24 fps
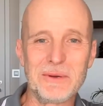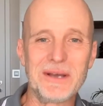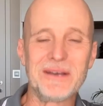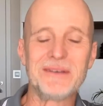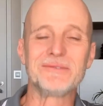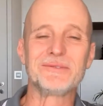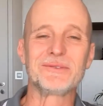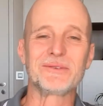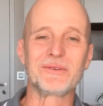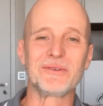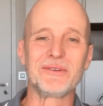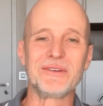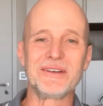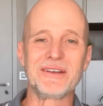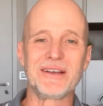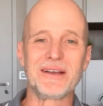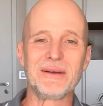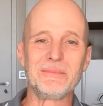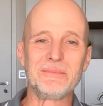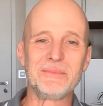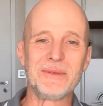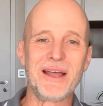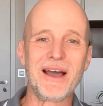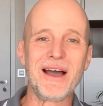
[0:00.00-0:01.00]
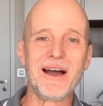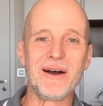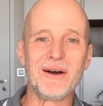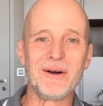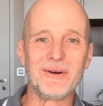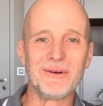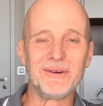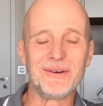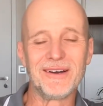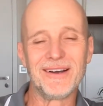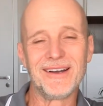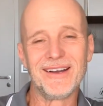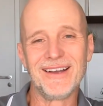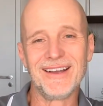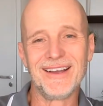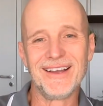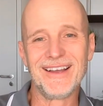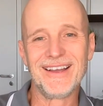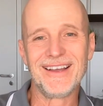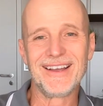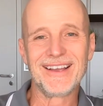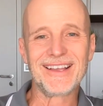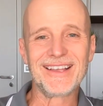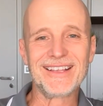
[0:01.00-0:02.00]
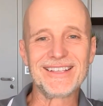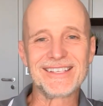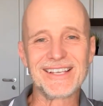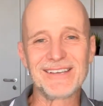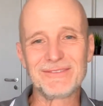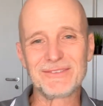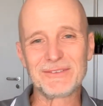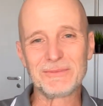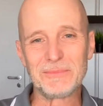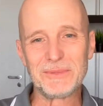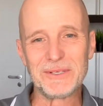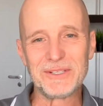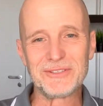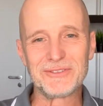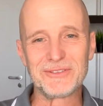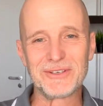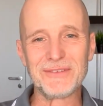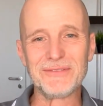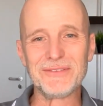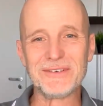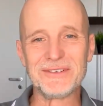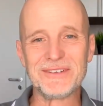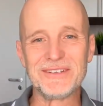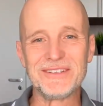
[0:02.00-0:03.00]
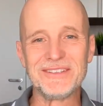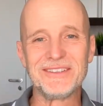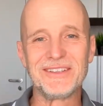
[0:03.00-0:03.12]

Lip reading: I was growing up. Now, kids have to be driven in